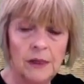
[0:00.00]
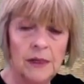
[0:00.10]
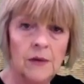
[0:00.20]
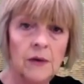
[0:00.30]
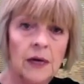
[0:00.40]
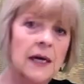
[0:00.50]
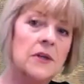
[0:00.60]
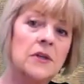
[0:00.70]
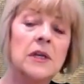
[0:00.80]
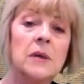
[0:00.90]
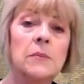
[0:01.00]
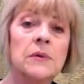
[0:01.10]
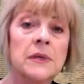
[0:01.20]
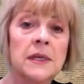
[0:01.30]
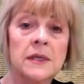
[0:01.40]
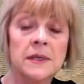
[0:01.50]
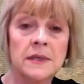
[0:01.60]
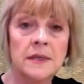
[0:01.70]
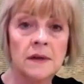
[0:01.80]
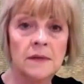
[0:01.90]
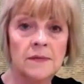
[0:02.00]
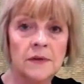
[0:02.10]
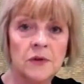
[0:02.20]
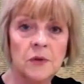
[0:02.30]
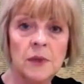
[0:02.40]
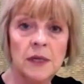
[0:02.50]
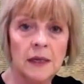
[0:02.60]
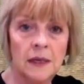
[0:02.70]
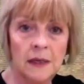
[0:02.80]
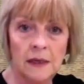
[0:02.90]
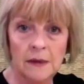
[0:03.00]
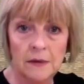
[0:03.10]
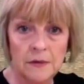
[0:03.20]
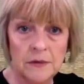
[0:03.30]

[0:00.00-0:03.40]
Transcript: may not actually present itself as squeaky clean,